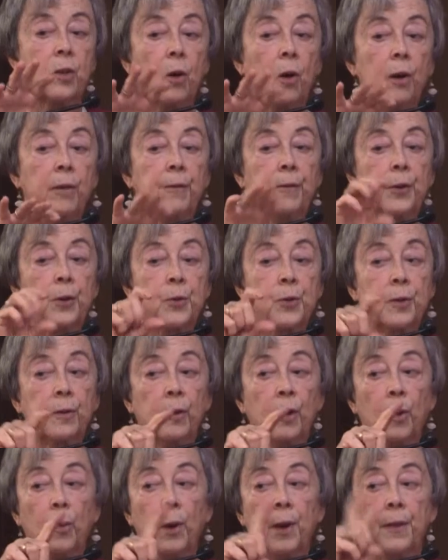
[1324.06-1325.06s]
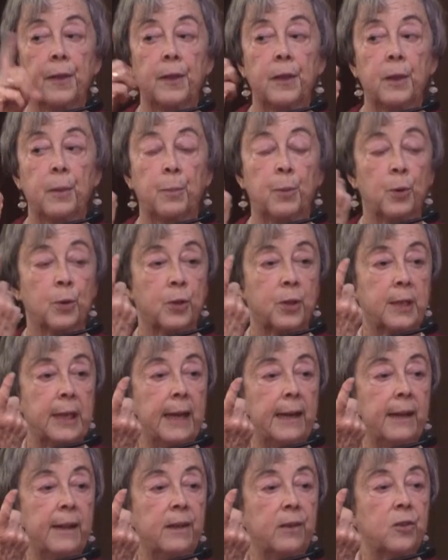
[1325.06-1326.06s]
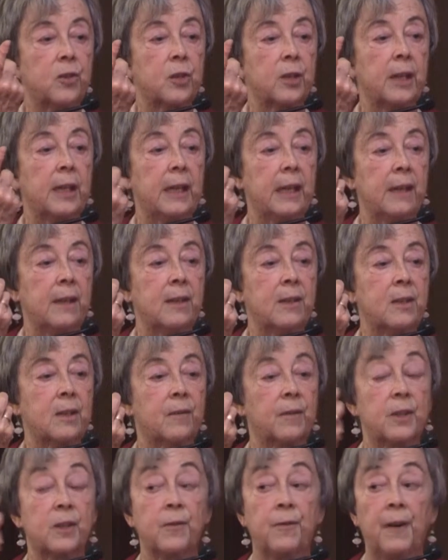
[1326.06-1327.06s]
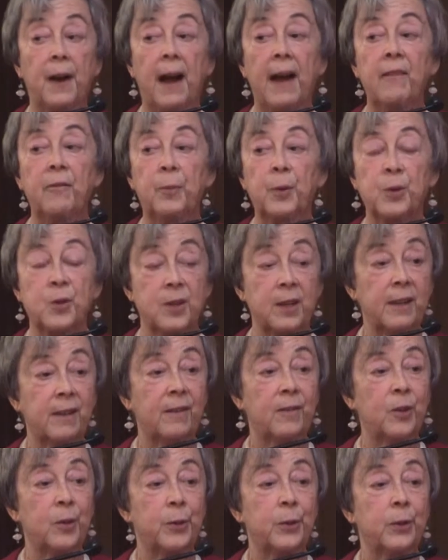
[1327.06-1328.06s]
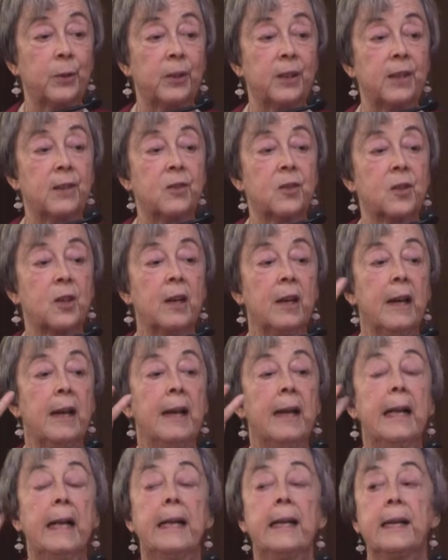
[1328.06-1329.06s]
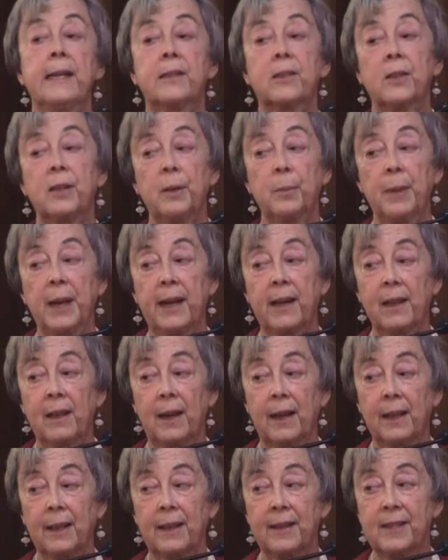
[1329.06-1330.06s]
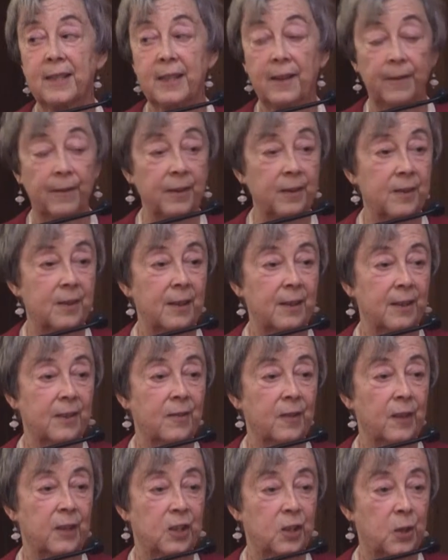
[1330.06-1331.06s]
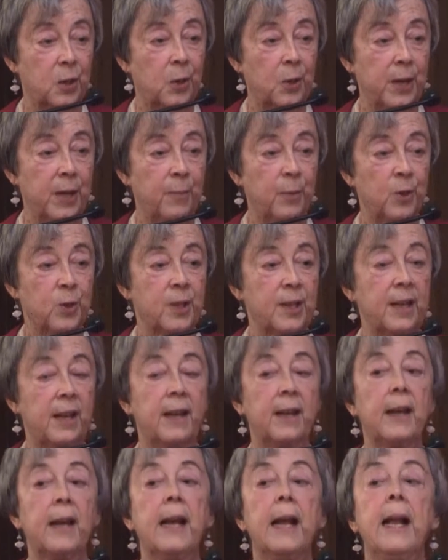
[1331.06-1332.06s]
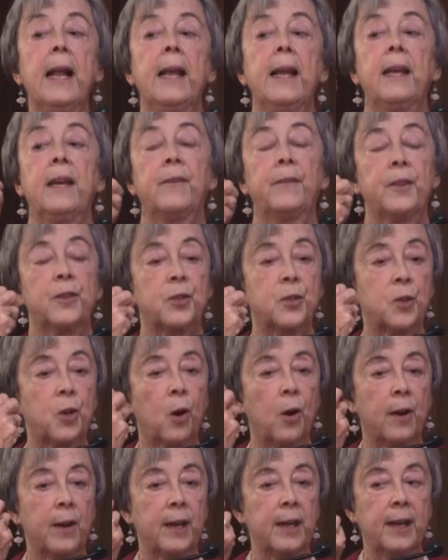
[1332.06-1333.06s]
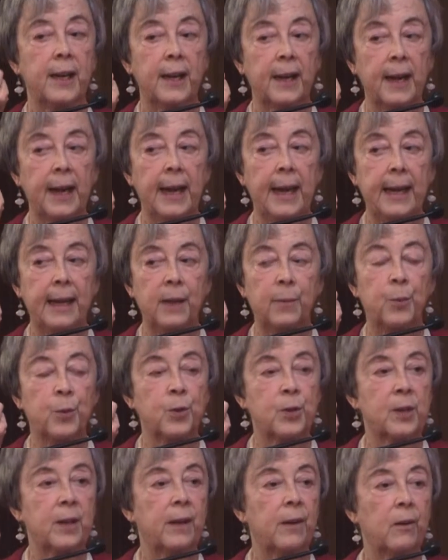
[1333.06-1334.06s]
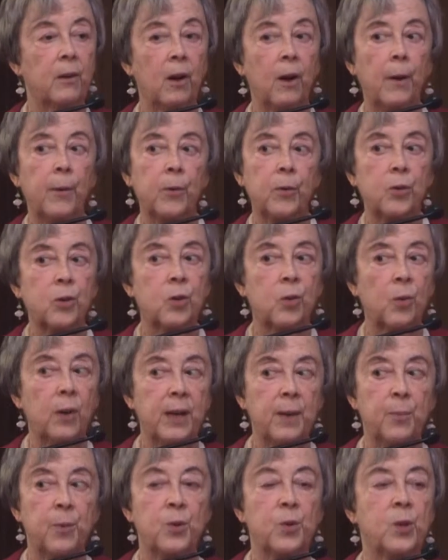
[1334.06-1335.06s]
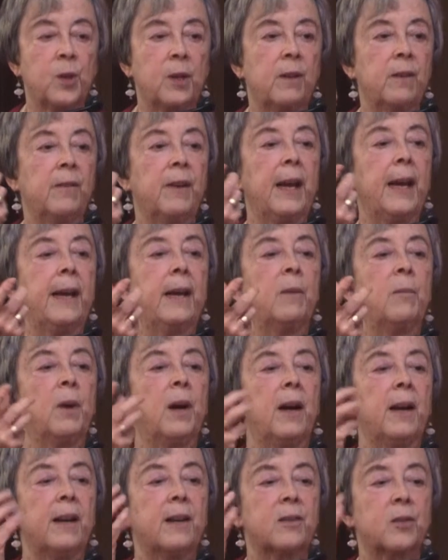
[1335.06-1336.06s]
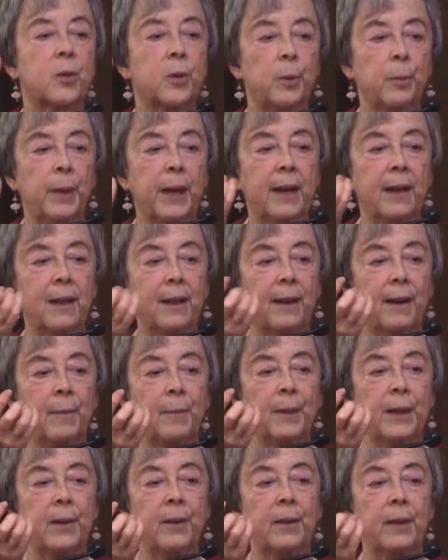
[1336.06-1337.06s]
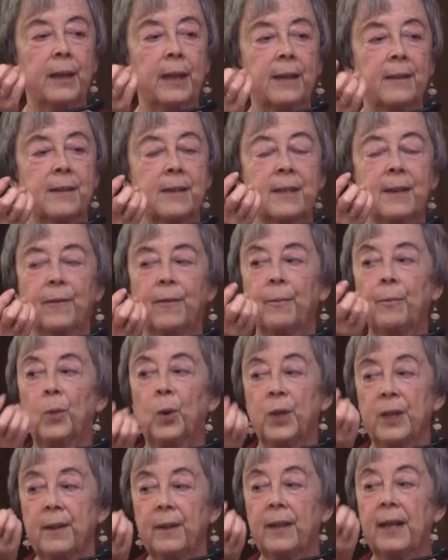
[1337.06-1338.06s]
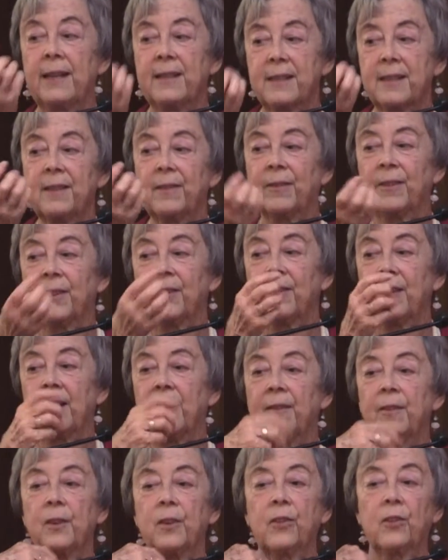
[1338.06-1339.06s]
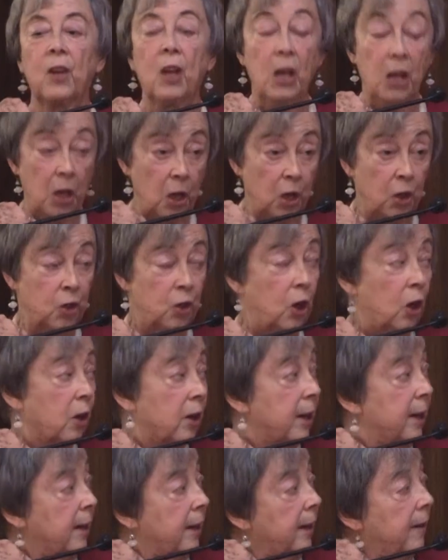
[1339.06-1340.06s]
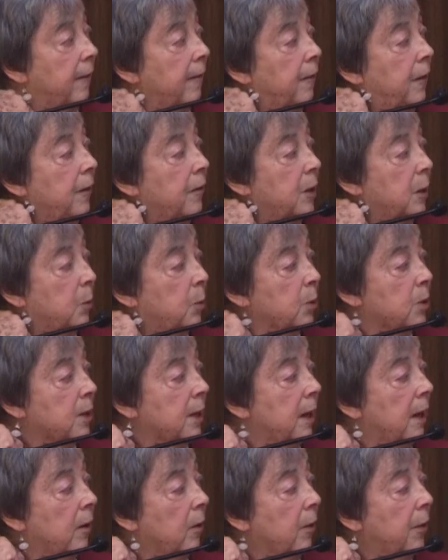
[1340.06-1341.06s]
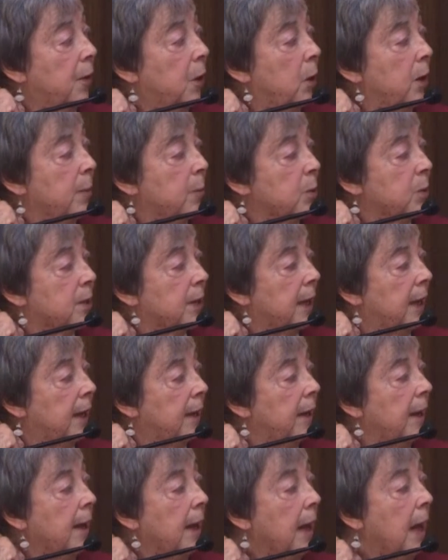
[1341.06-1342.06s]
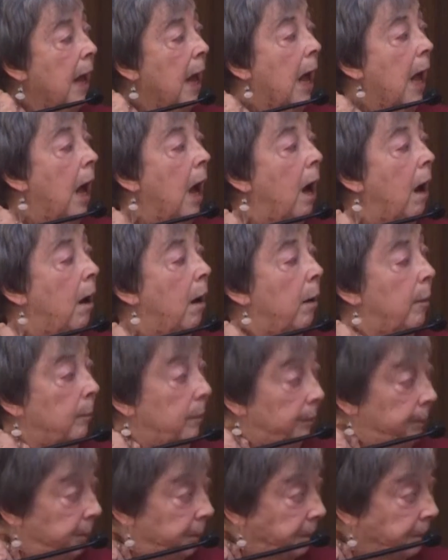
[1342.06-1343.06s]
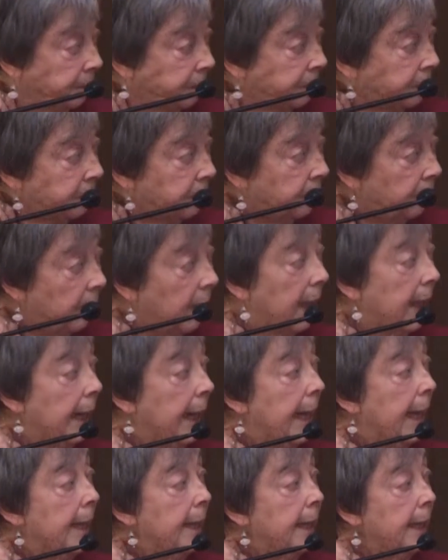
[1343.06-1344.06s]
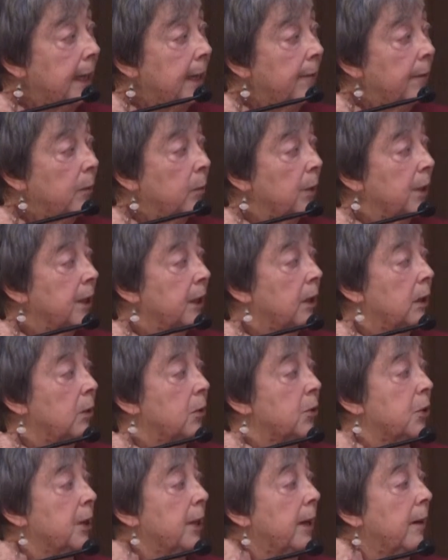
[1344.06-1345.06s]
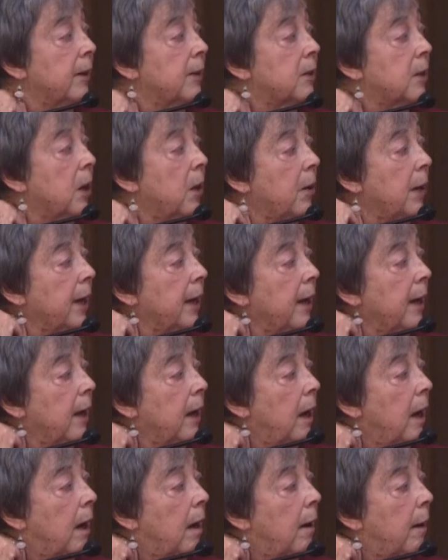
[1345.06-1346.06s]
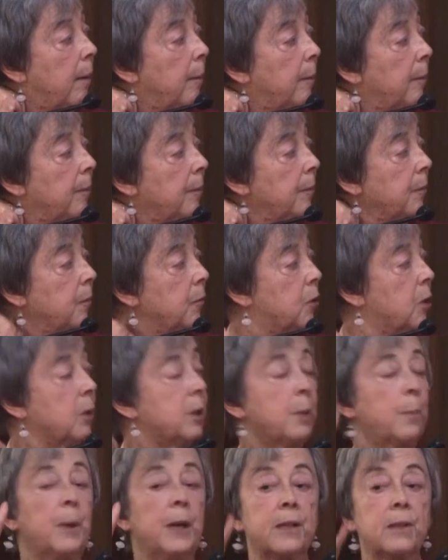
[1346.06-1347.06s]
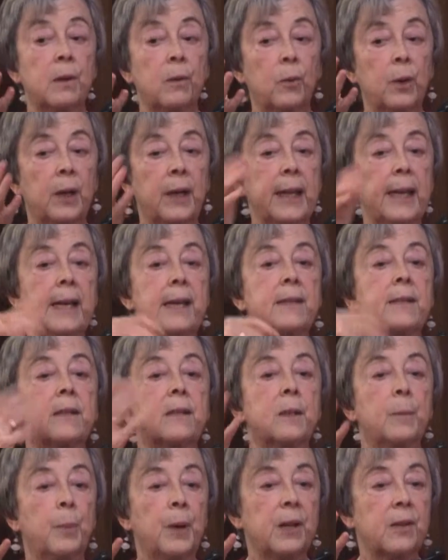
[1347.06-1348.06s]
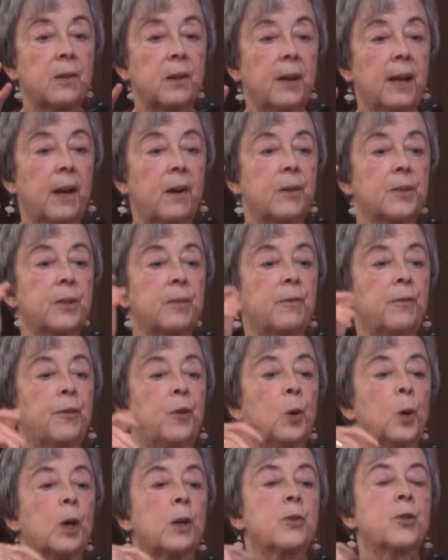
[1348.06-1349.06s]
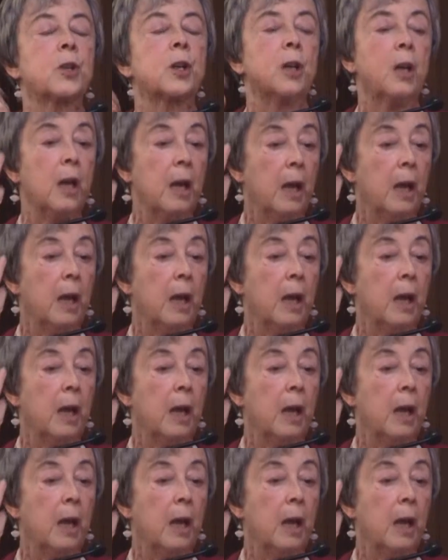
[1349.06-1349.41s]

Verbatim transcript: on, first of all, what the percentage is. If it's 5% of your units, it's going to make a lot less difference than if it's 30%. If it's targeted at 80% or 120% of AMI, it's going to make a lot less, dif more, less difference than if it's targeted at 50% or 30%. Um, and even with inclusionary zoning, um, so it depends on where it is, it depends on how it's enforced.